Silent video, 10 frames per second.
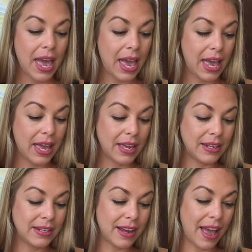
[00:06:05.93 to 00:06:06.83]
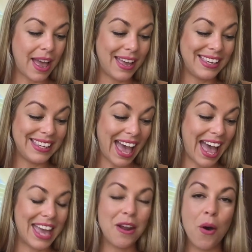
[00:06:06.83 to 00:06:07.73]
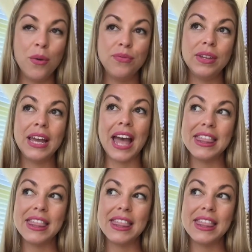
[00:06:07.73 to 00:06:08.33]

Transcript: And yeah, and hopefully,